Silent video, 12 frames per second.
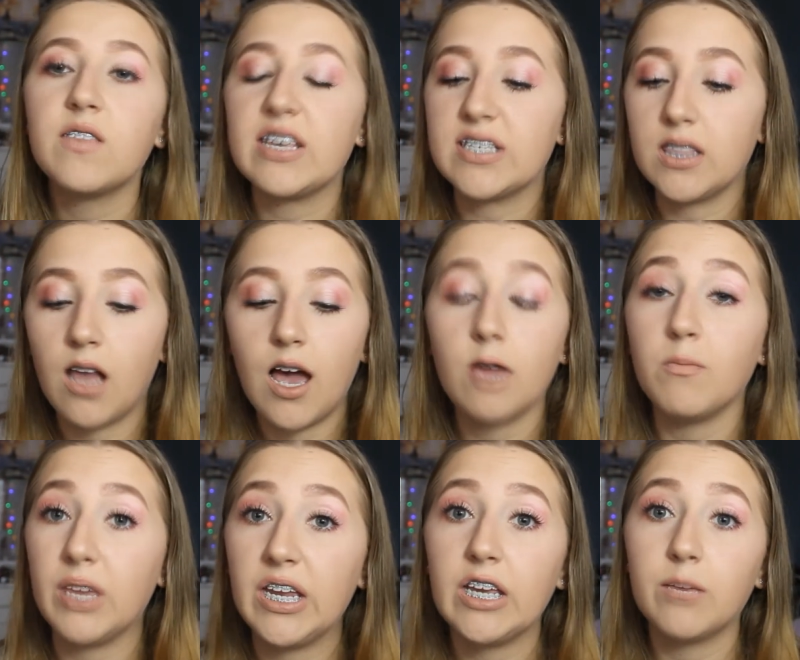There's
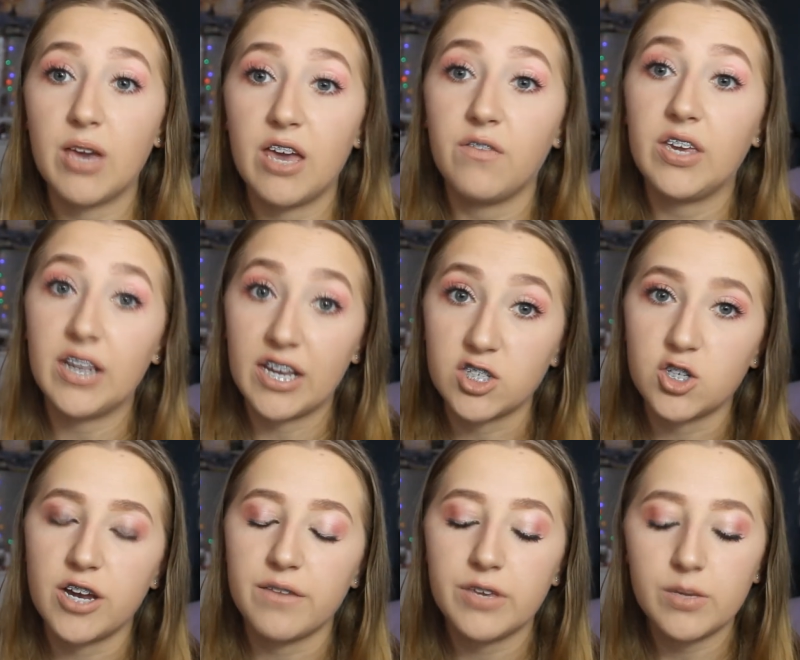light, medium, heavy, and
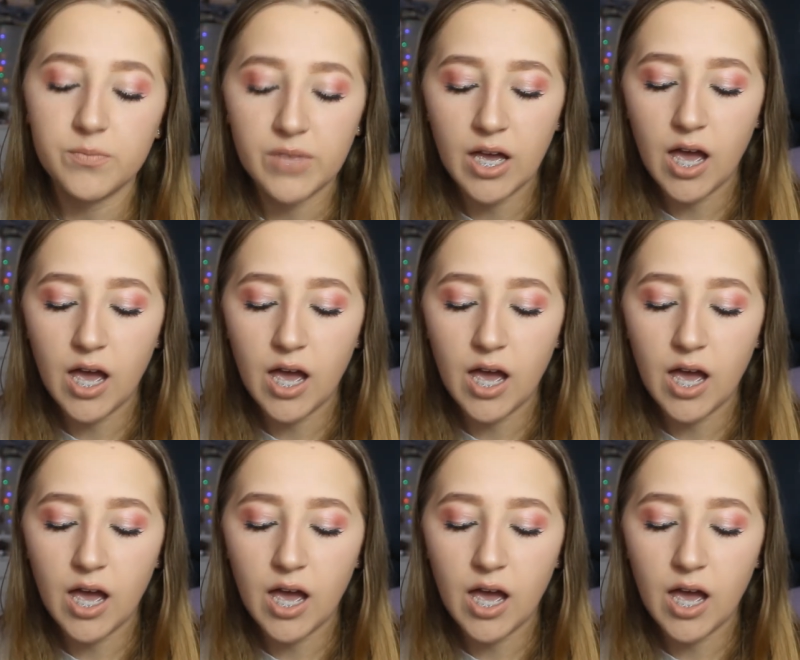extra heavy.